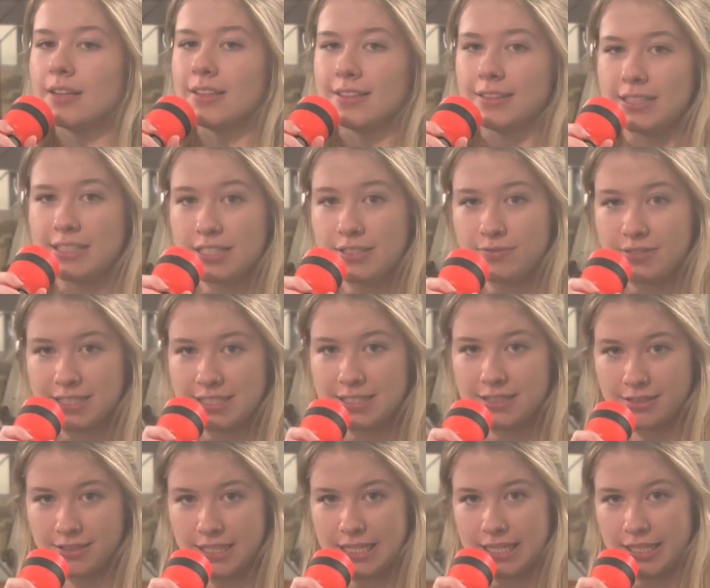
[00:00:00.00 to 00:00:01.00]
This
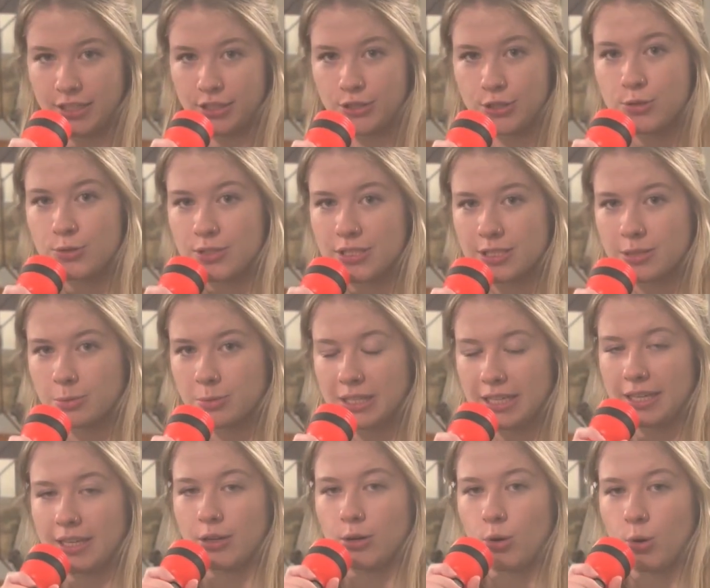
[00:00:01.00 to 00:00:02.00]
facility used to
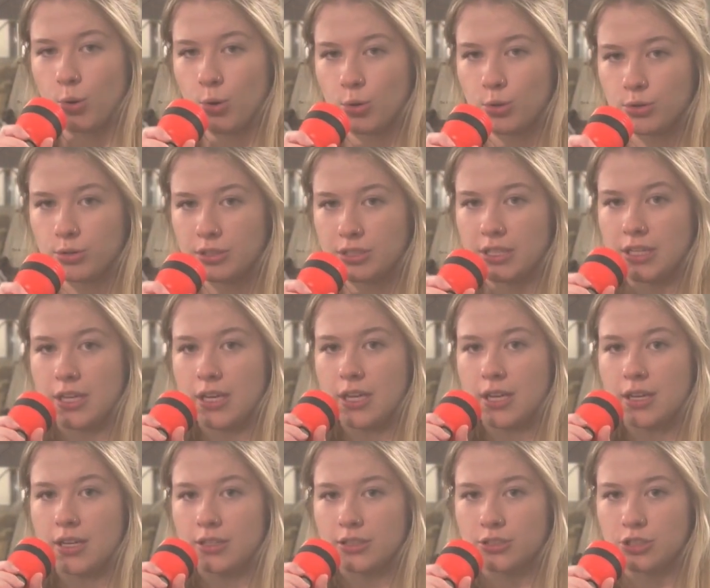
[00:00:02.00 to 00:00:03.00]
be an old
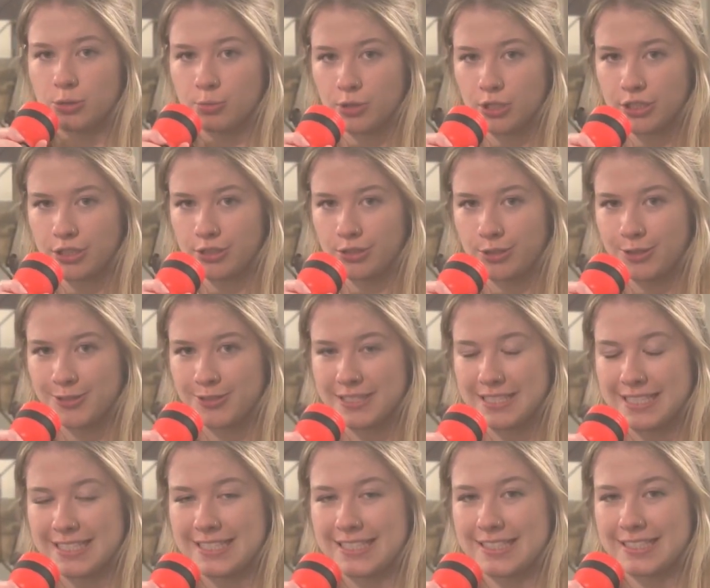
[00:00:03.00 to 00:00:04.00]

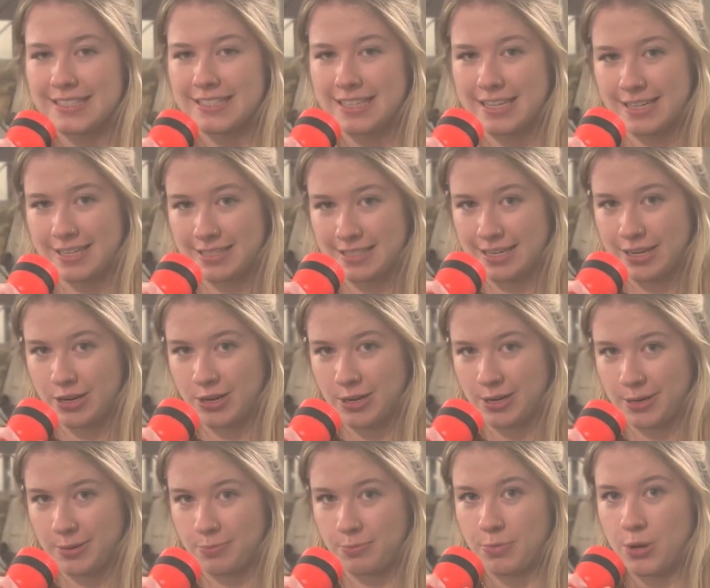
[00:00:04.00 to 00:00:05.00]
tuberculosis
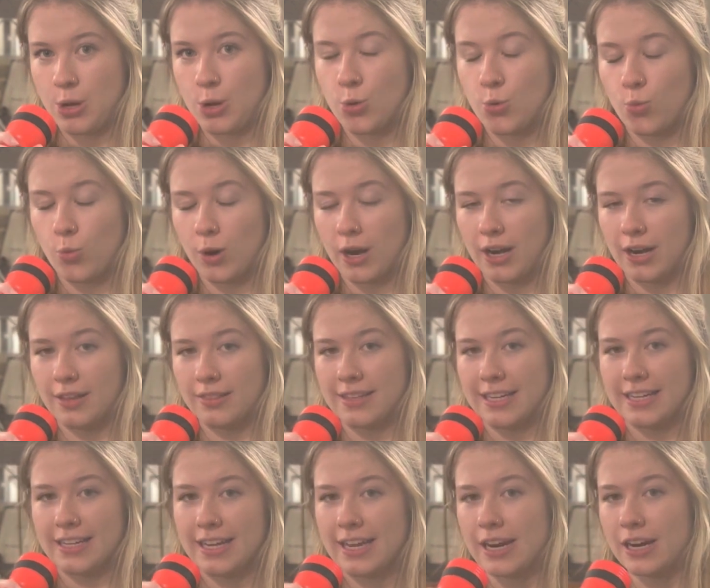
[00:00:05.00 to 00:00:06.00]
sanitarium where
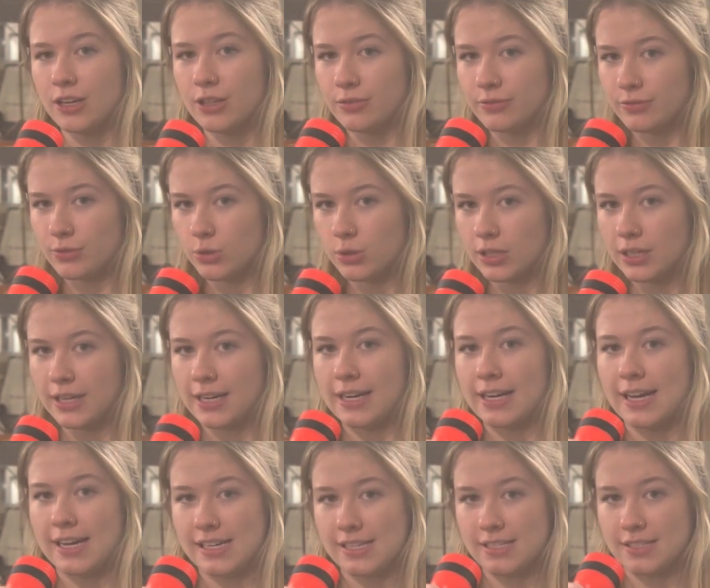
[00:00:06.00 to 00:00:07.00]
they cared for
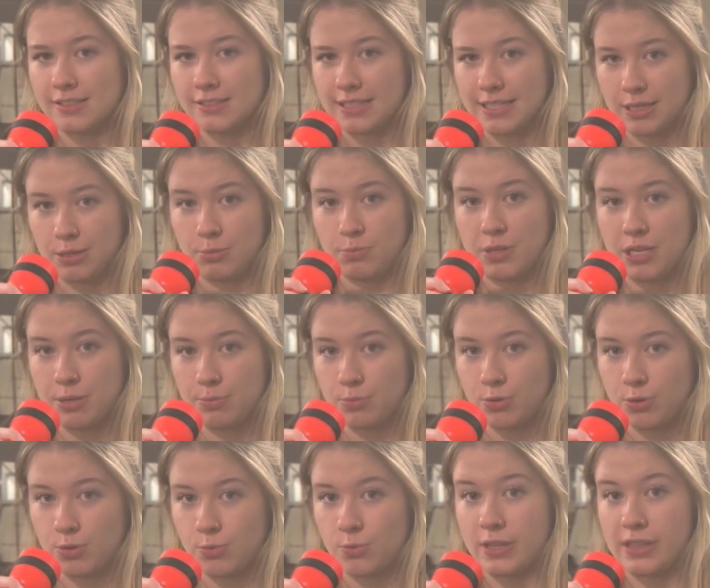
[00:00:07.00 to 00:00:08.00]
and isolated
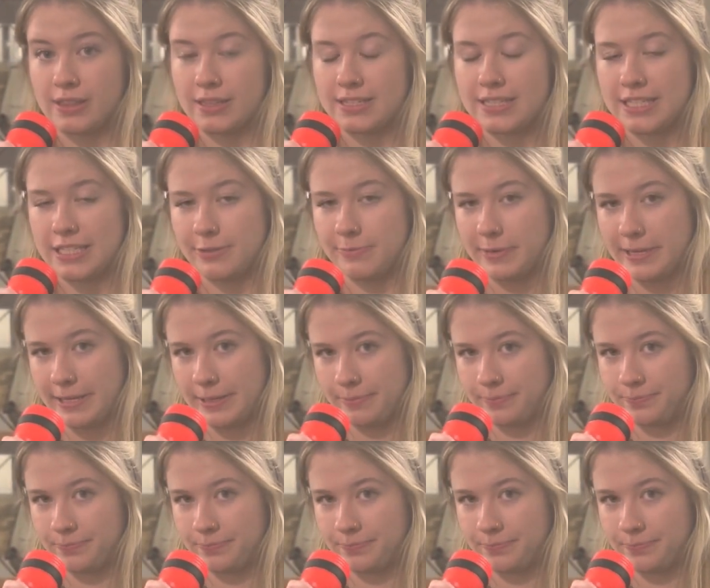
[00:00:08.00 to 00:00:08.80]
people with TB.